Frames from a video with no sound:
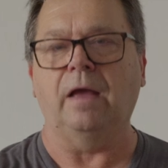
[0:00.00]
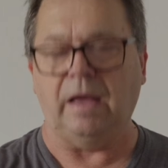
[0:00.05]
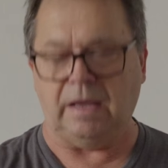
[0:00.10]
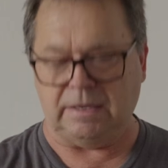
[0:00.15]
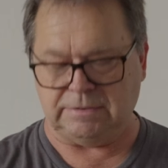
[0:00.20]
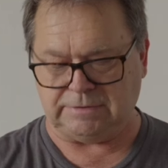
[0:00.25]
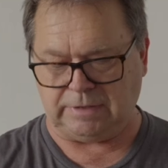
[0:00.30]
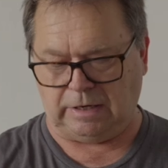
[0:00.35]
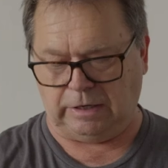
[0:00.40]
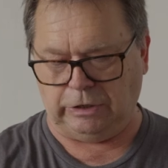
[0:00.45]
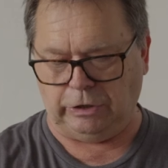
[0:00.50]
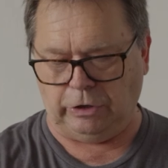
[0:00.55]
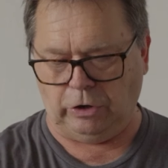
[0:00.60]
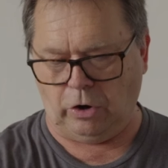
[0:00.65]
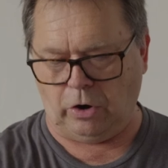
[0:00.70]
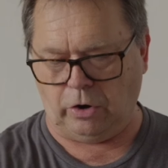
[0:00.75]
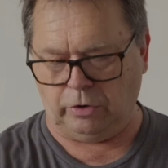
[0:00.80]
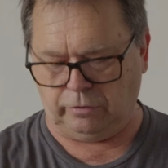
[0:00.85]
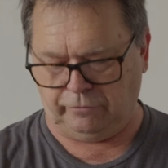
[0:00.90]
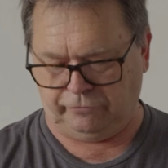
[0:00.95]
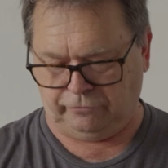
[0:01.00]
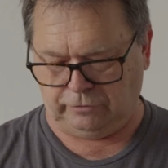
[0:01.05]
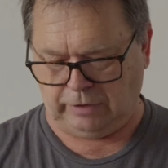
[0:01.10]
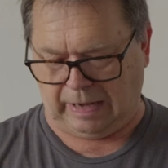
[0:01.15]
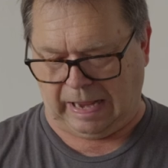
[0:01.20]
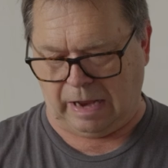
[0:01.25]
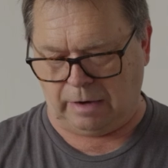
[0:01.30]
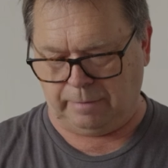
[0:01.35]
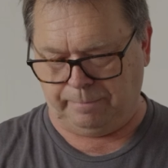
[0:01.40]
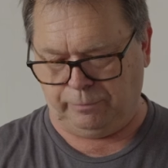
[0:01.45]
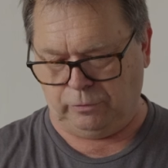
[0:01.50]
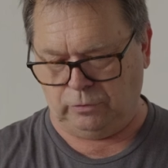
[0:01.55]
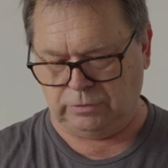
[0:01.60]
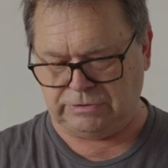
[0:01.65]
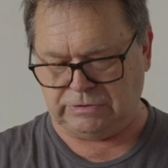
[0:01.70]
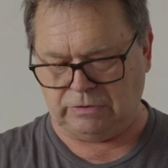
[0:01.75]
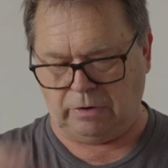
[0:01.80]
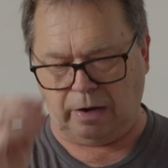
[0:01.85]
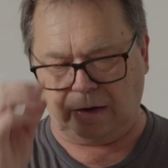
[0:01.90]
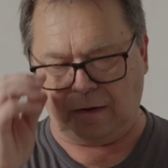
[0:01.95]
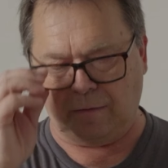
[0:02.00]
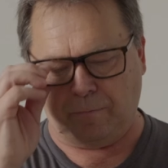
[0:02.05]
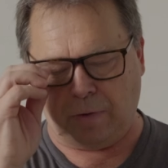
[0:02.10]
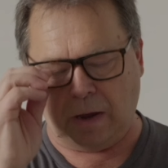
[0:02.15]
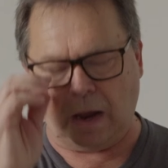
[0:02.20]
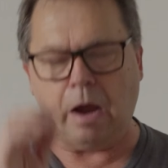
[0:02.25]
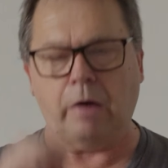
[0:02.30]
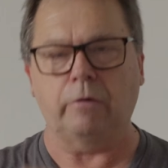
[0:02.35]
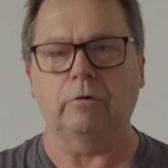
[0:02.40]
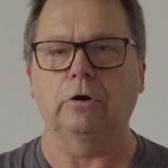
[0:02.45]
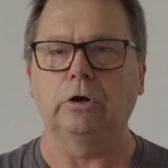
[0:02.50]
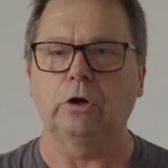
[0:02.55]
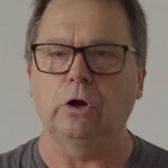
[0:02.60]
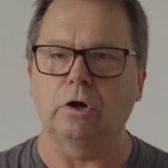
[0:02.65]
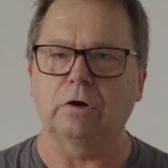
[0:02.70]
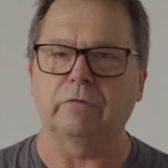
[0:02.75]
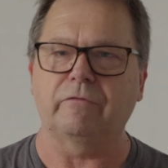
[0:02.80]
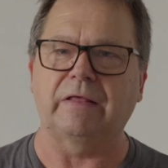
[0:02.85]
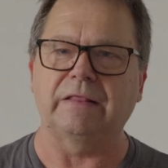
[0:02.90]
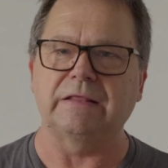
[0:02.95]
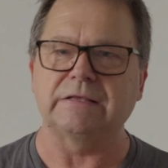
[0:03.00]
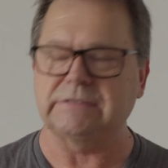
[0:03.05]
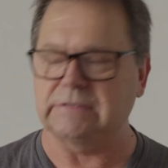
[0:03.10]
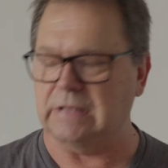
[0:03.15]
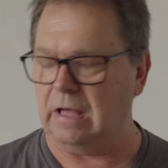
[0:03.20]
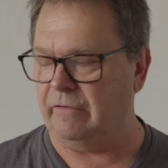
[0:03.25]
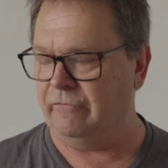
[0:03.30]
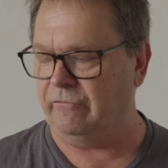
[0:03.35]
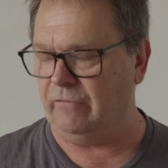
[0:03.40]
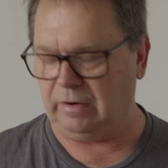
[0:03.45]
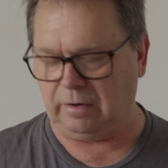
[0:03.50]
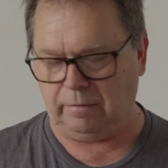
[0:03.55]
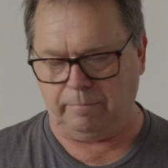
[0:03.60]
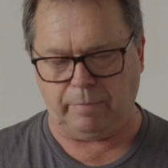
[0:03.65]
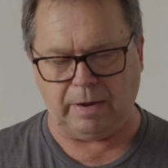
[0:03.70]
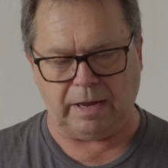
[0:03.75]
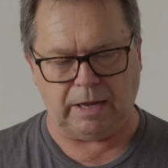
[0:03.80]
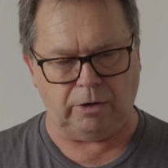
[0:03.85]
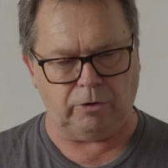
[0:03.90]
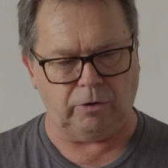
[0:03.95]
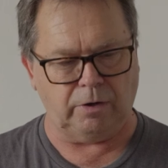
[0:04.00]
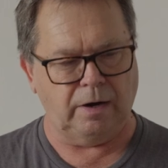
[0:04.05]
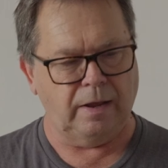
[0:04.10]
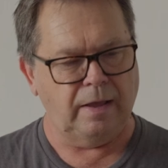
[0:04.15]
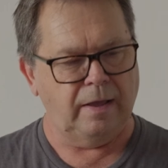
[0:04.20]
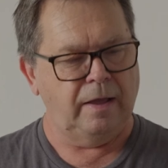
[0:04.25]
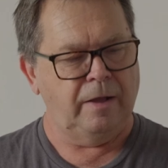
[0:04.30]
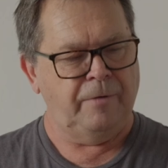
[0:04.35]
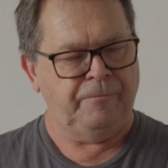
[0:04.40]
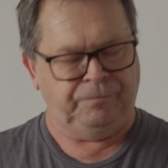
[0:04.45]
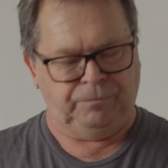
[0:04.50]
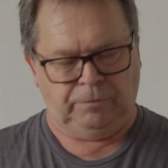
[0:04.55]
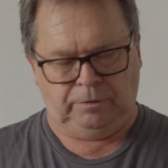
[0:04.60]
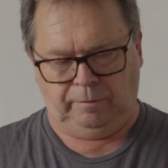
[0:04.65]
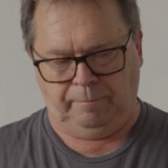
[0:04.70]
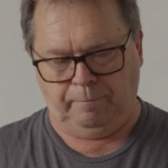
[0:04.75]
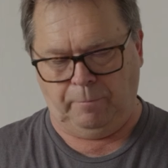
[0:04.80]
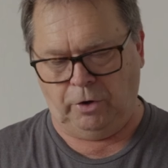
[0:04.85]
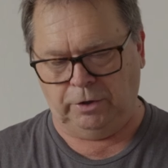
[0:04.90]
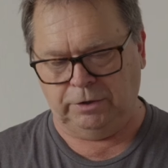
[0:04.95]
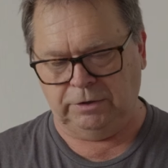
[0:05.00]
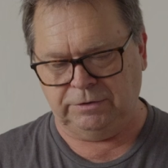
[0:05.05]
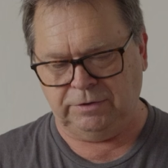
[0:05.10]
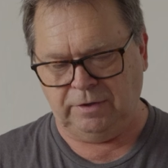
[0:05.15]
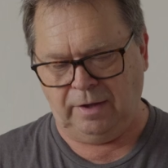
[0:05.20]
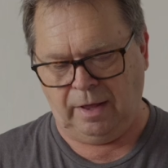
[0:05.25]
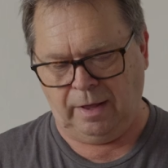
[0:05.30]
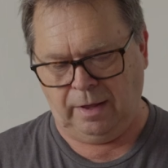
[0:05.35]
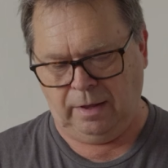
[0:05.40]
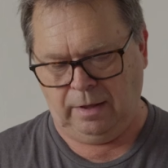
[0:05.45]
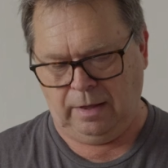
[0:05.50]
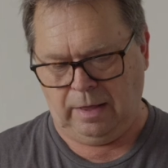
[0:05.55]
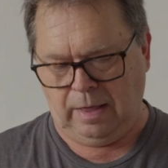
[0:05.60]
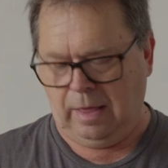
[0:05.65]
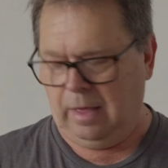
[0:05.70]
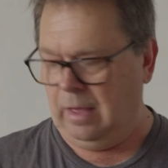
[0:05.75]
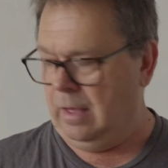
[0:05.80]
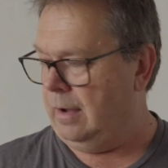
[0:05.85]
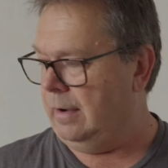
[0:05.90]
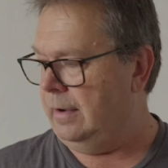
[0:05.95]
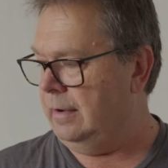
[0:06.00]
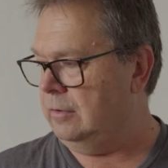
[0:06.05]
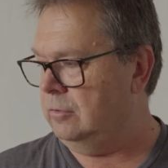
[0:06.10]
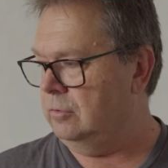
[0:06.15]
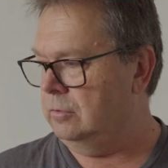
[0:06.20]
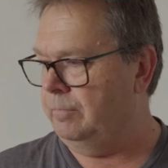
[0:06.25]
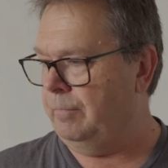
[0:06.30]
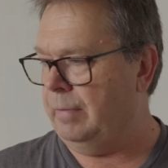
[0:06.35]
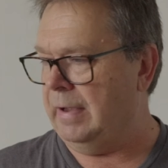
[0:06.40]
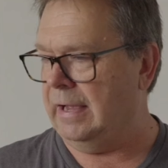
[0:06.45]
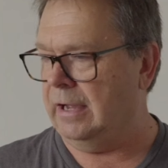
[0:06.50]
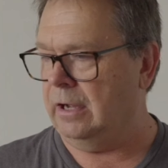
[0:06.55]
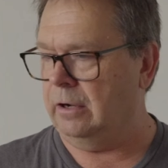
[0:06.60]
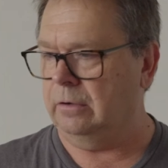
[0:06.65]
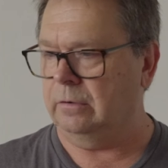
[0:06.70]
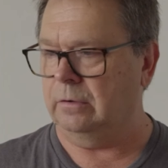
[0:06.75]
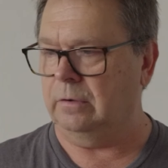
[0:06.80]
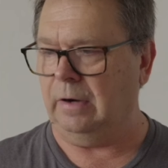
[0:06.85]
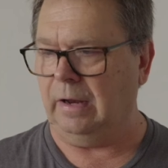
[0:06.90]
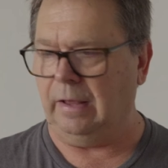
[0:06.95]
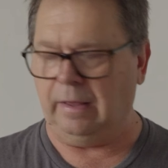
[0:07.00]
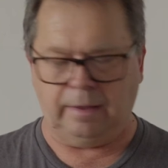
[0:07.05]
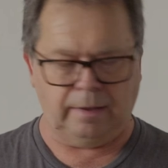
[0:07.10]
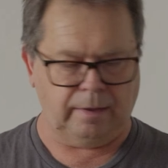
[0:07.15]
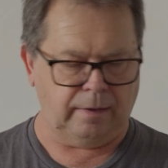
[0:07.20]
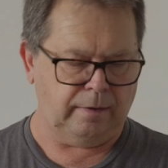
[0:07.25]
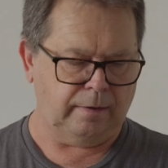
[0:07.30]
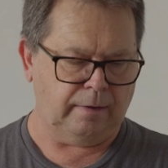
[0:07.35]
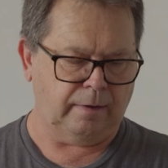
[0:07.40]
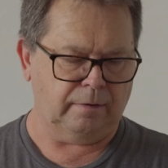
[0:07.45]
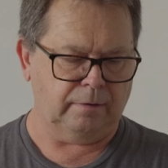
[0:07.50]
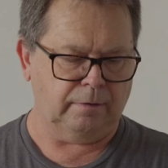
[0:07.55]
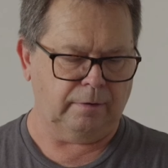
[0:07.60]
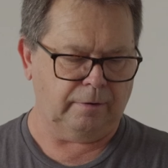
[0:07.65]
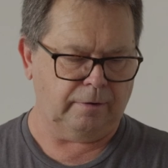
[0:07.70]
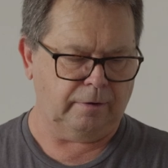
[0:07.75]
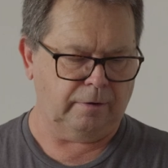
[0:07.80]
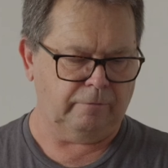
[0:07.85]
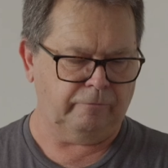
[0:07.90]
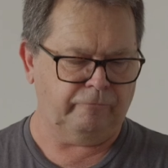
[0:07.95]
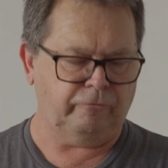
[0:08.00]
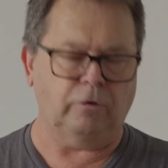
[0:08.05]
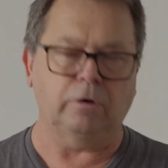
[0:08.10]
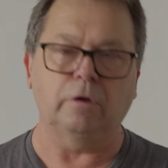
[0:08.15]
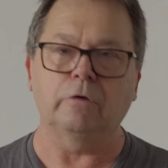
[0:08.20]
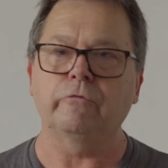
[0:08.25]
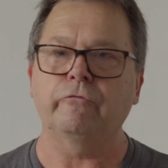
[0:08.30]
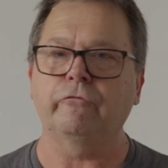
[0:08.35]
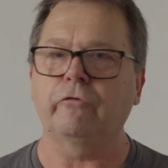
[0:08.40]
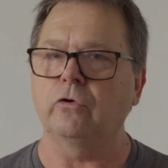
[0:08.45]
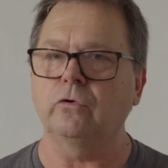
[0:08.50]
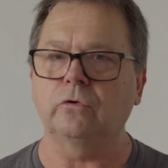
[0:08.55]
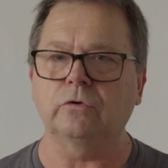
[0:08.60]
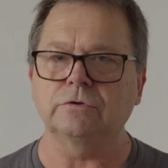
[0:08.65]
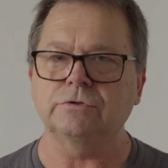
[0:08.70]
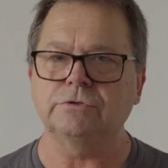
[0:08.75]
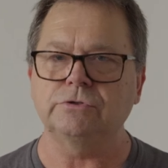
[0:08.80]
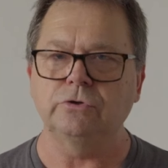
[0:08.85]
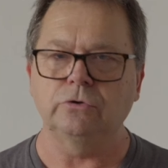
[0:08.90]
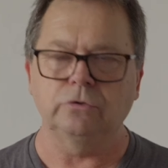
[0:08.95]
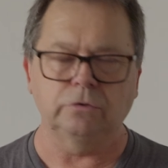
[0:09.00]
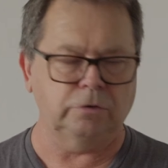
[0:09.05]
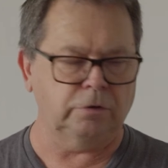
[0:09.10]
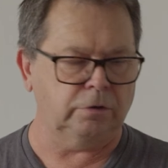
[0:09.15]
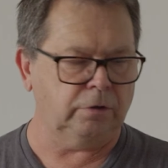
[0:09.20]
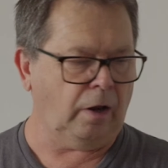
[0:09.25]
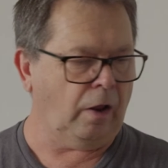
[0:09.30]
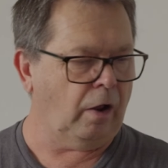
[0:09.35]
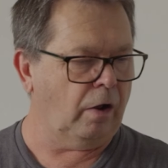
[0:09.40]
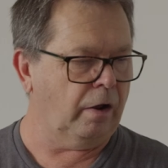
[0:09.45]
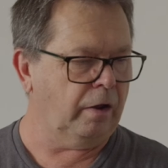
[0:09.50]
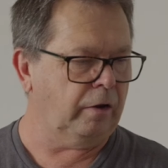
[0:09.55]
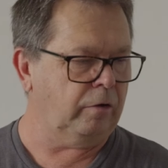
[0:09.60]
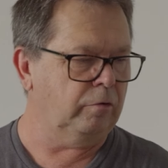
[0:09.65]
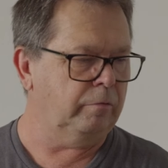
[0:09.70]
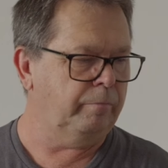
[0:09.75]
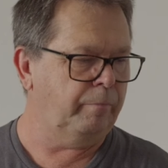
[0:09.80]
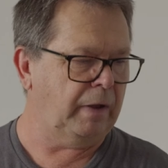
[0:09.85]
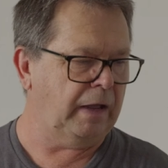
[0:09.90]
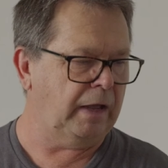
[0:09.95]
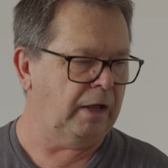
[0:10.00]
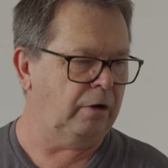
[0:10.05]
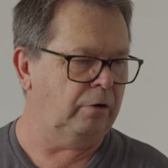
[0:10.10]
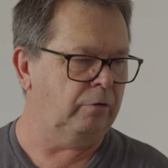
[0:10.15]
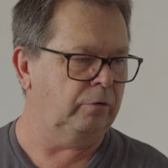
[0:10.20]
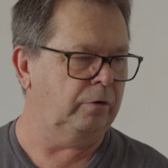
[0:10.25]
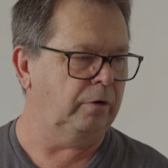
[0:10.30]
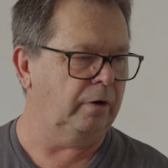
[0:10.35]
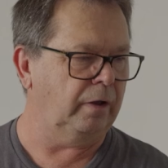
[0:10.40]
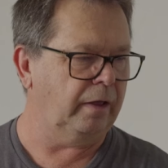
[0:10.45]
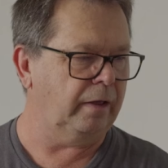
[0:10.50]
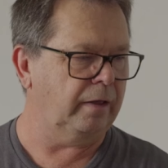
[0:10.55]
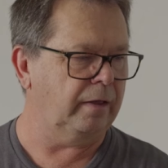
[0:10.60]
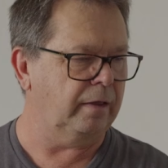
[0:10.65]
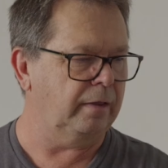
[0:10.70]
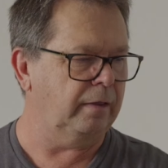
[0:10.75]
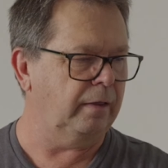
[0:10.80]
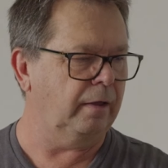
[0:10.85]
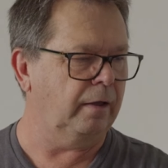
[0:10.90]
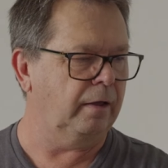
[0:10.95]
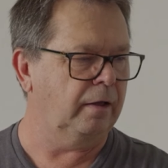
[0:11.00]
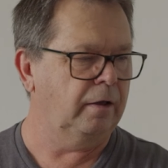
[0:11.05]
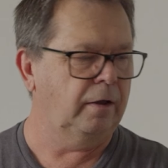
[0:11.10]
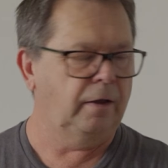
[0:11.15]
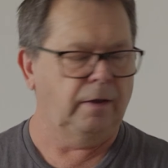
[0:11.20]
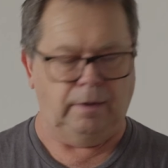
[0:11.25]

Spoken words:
has a lot of output, so I can power a lot of other stuff. I can power the monitor, I could power a follow focus unit, I could power a